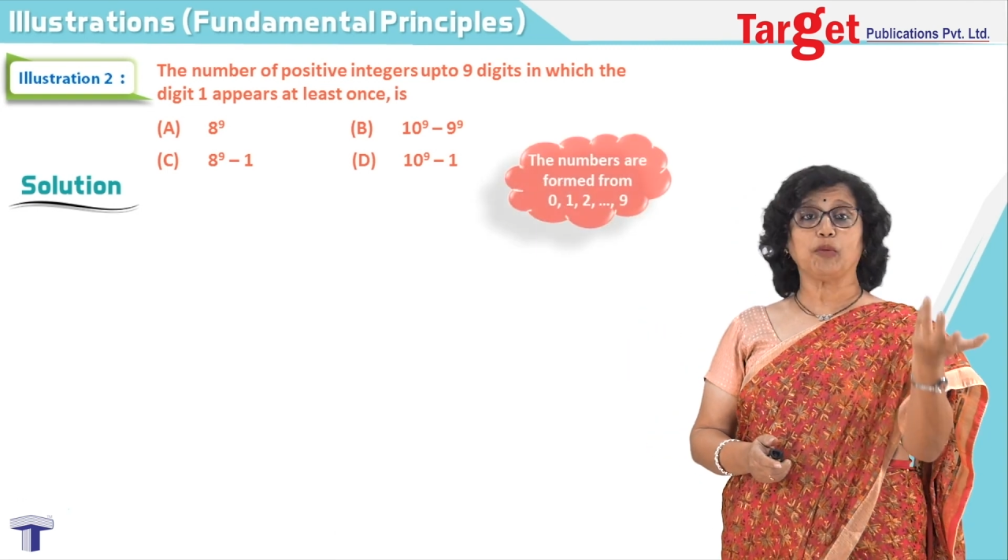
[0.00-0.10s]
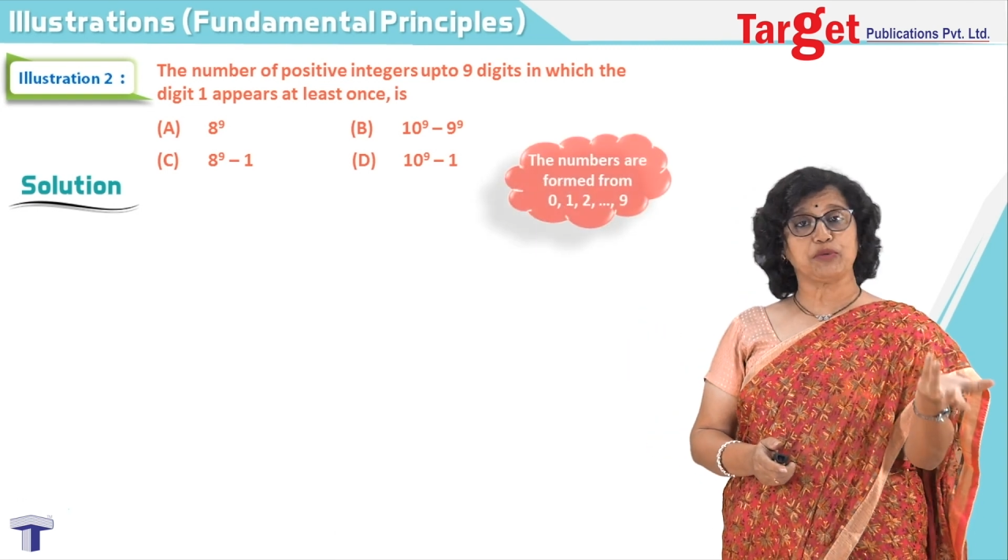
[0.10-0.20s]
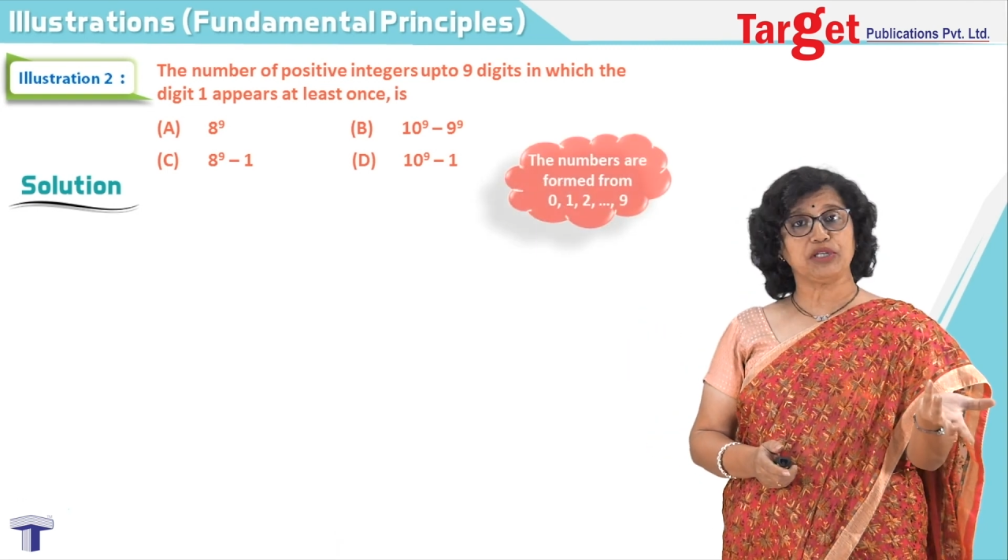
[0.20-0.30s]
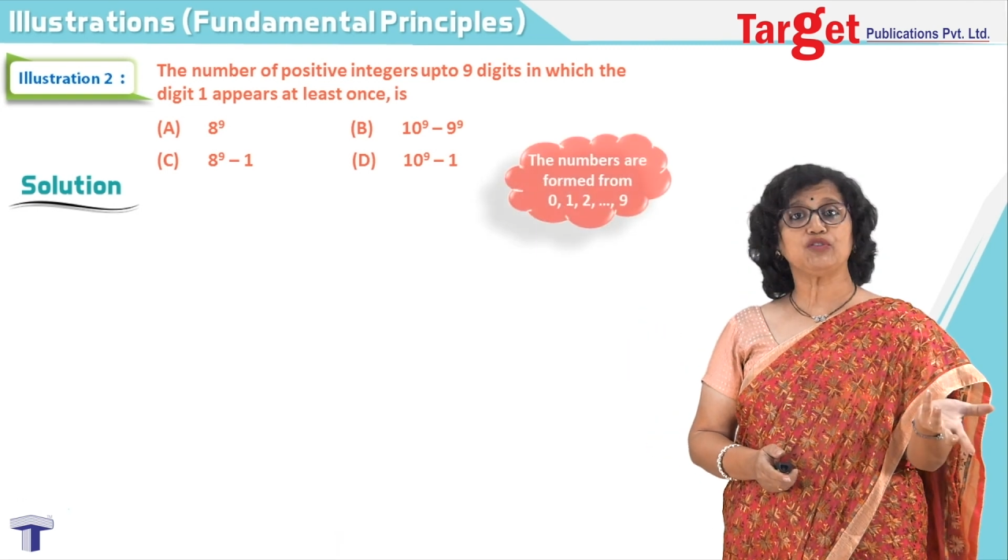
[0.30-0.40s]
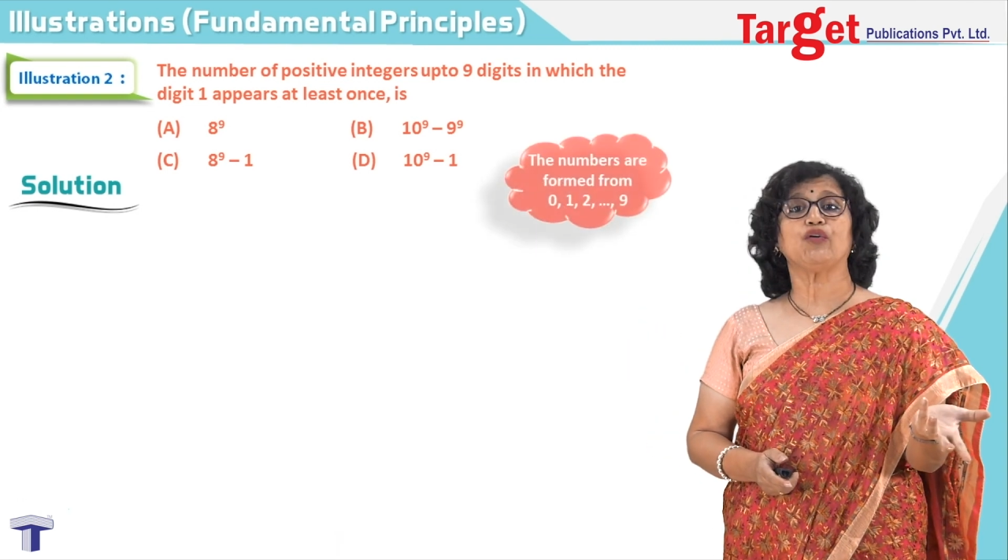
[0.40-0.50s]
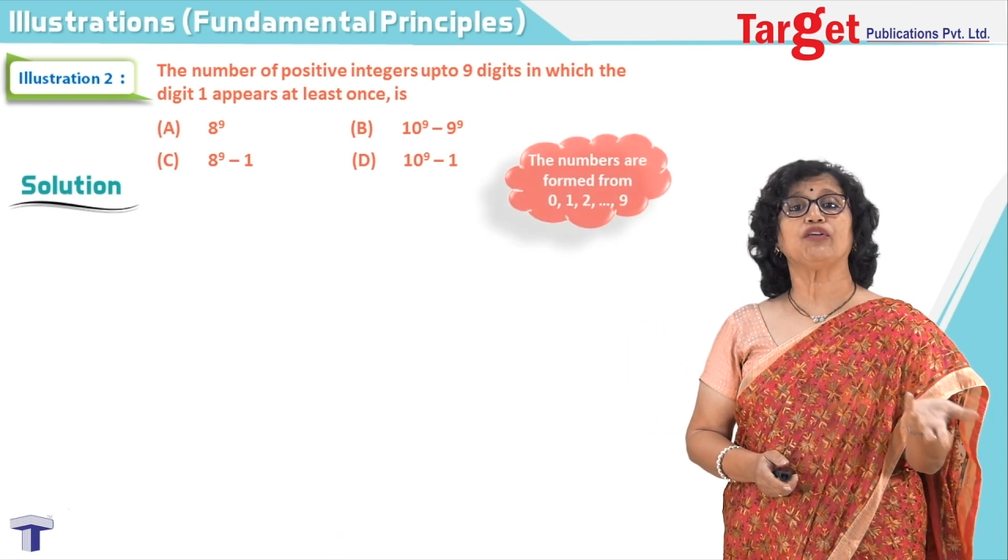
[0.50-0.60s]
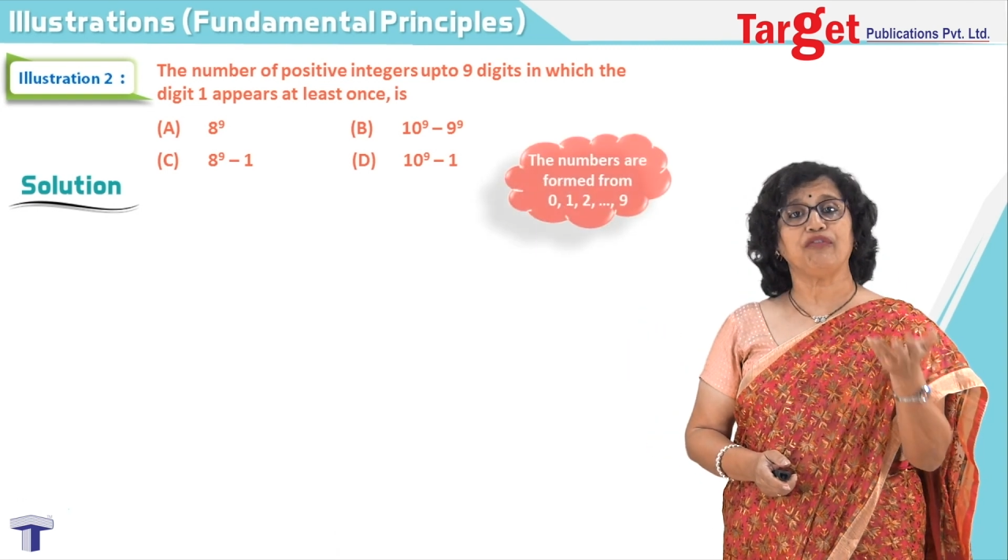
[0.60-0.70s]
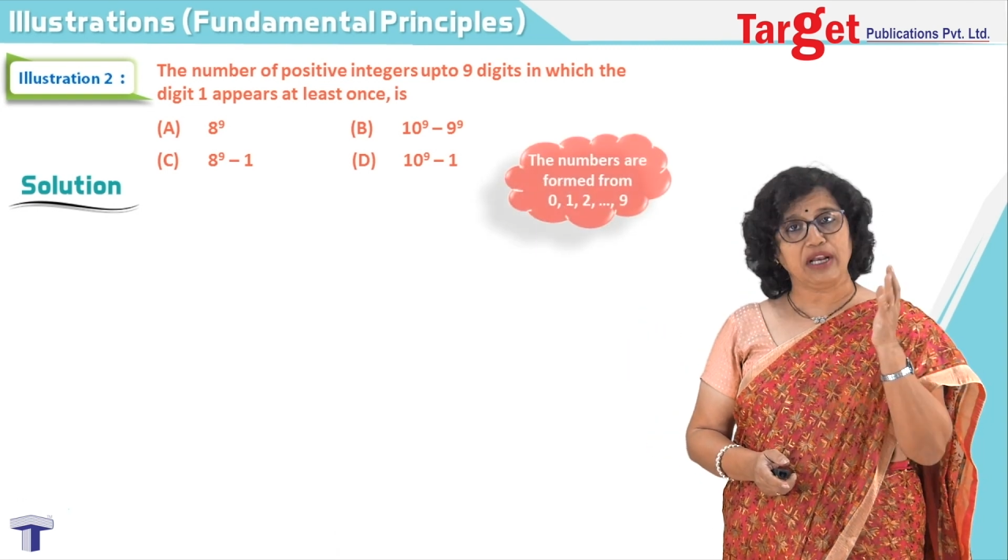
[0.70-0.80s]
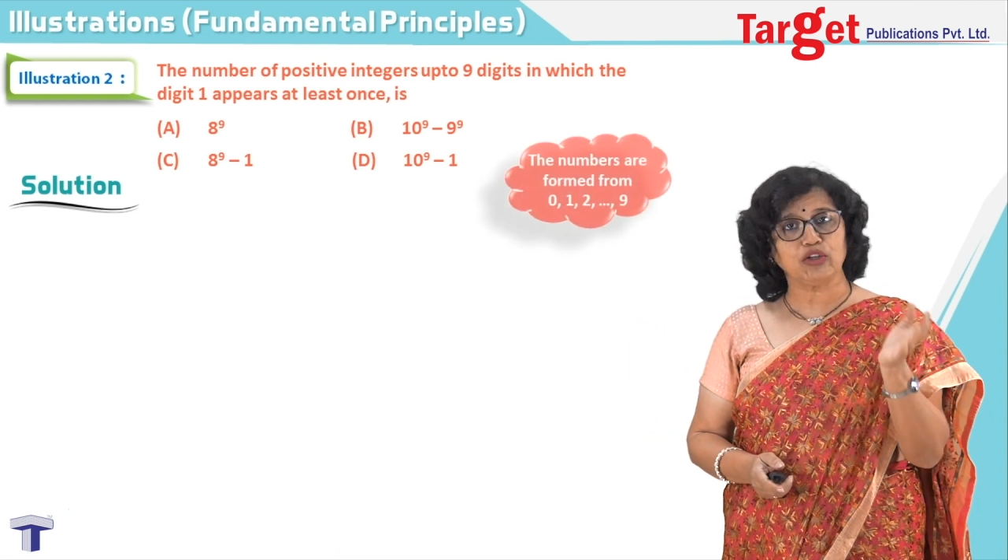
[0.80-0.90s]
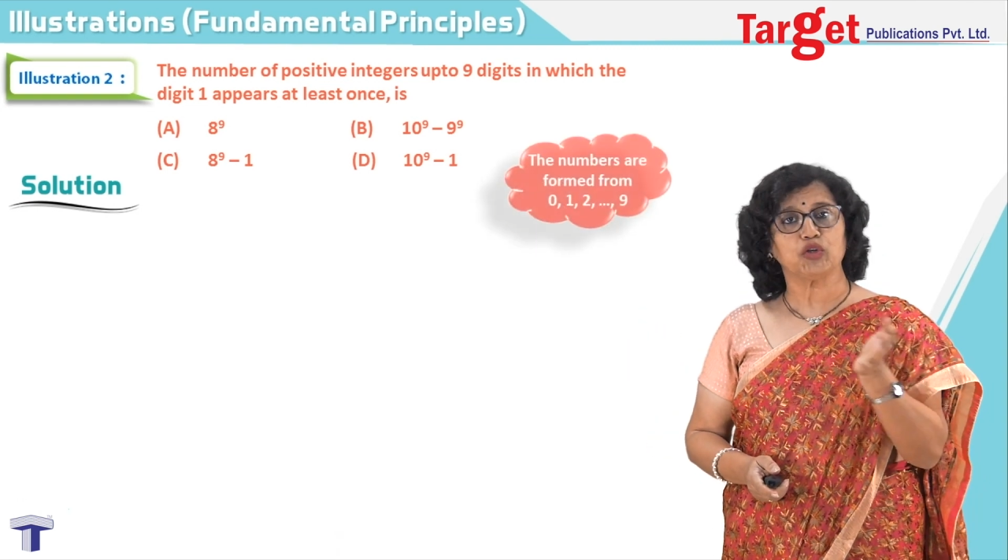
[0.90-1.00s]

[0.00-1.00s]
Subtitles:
options for filling